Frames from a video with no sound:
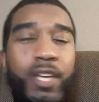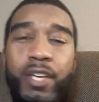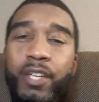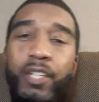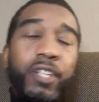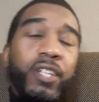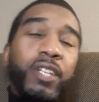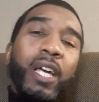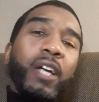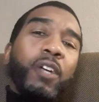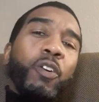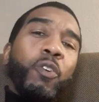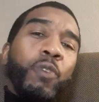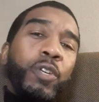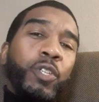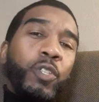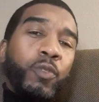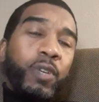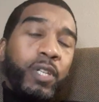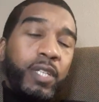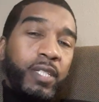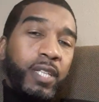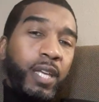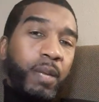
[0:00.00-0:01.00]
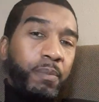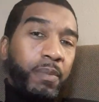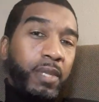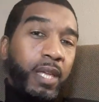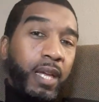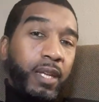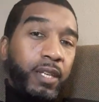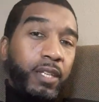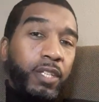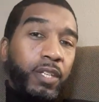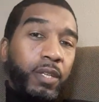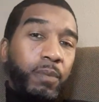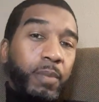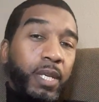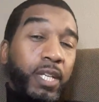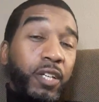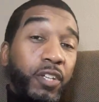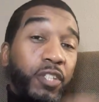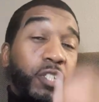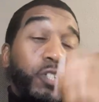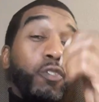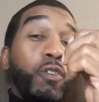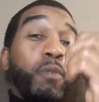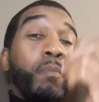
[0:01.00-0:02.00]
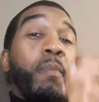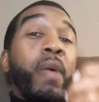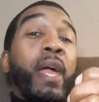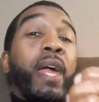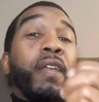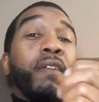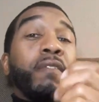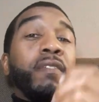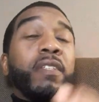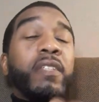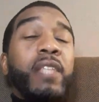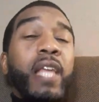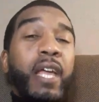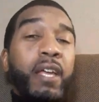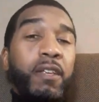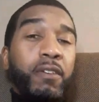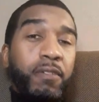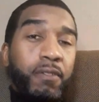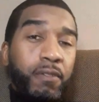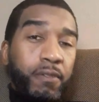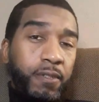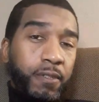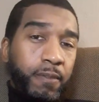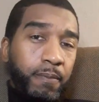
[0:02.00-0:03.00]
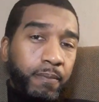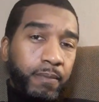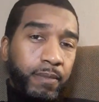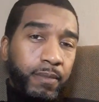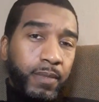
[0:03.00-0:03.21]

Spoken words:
You're not going to accept that because you're a man of standards.